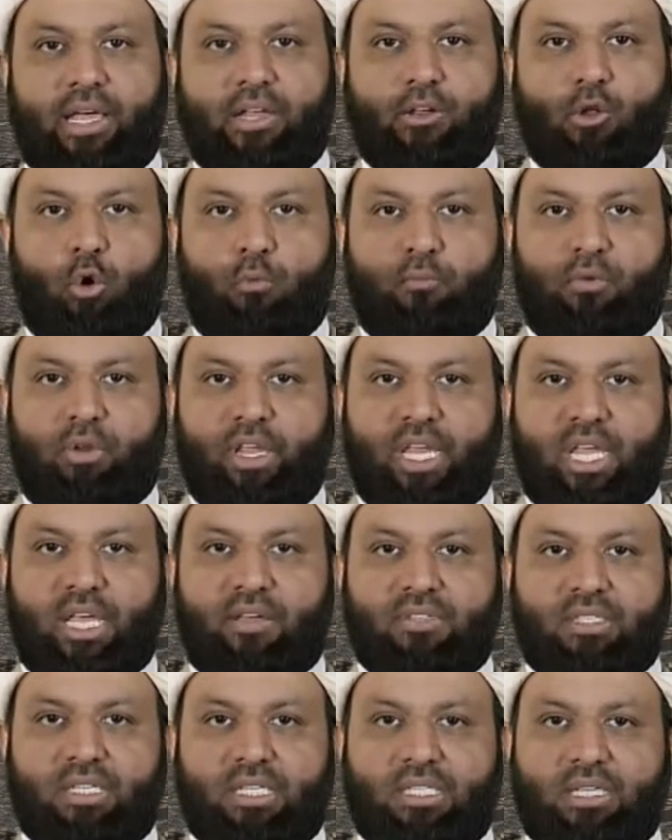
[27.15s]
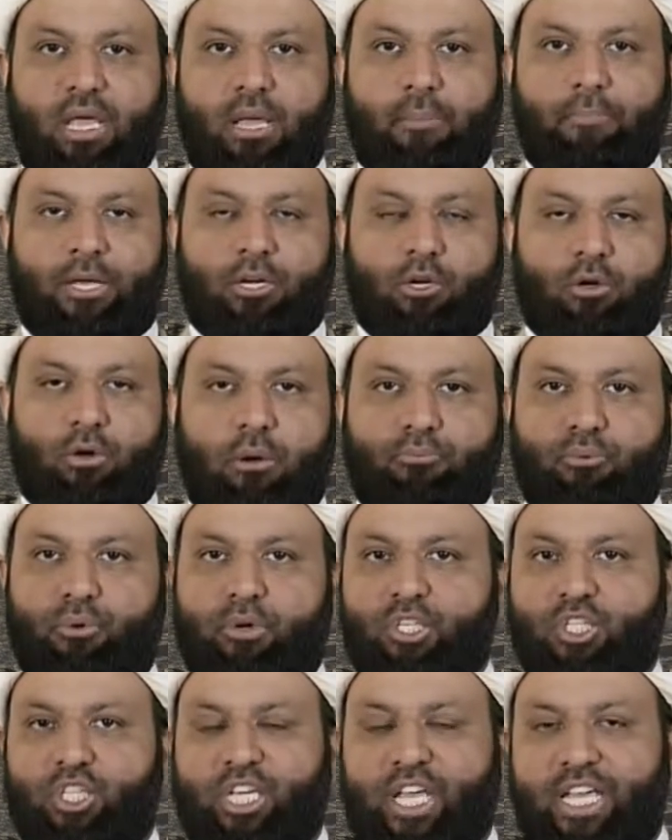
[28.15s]
It hopefully gives us a better
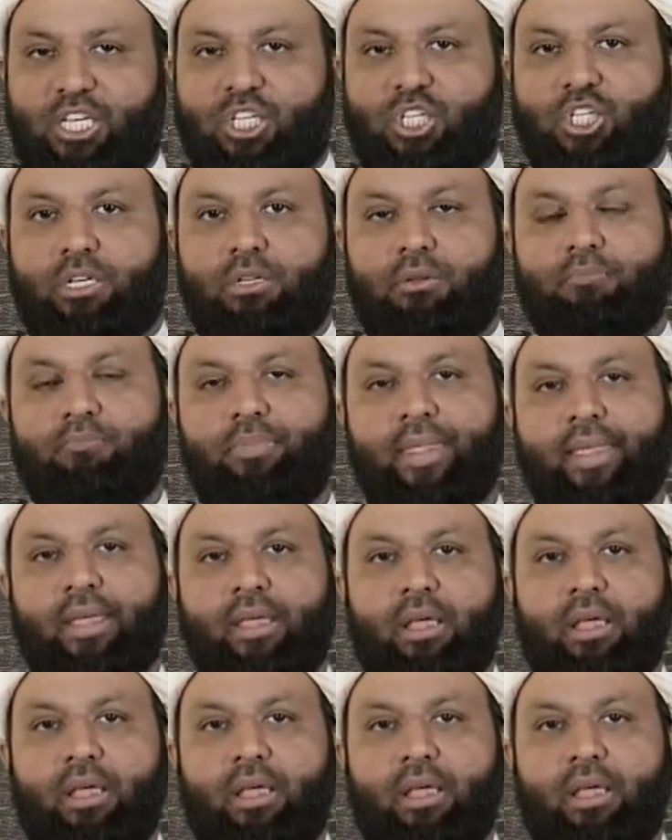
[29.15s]
appreciation